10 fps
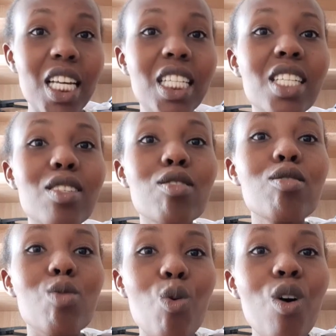It is
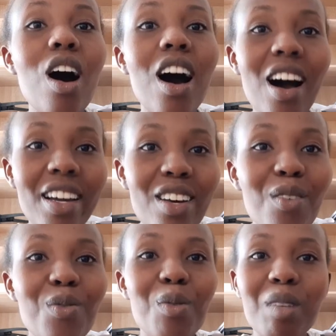so hard
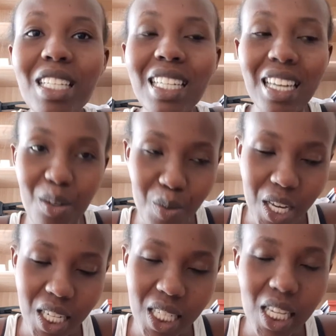for me to gain
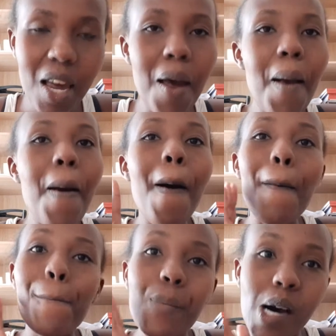weight,
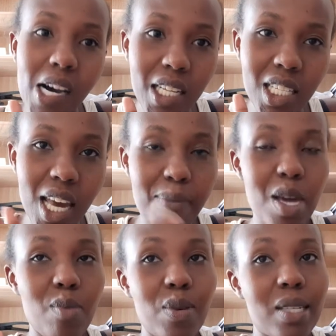but I
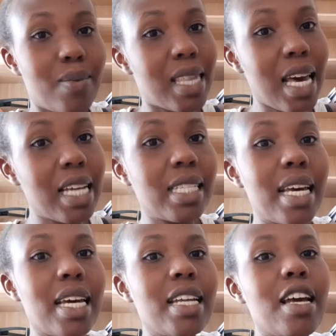made peace with that,
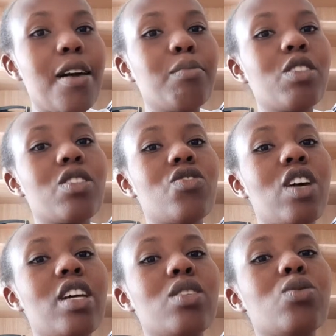and I'm just
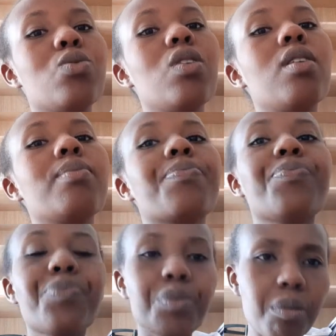trying to
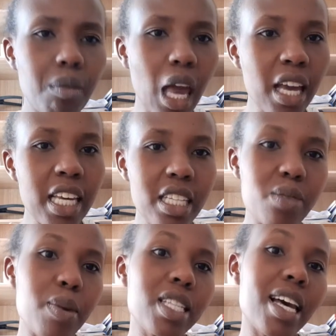eat
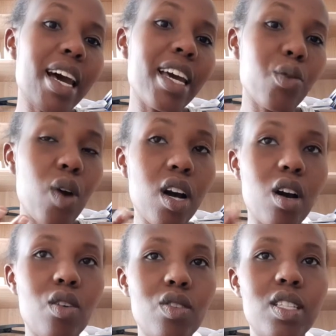better and work
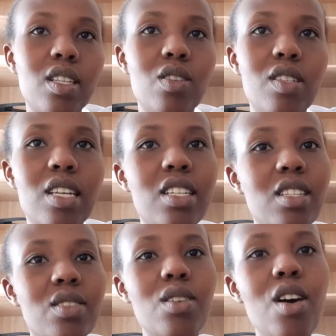out, because I
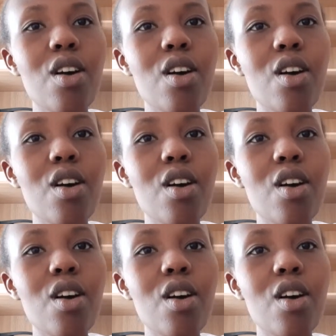just,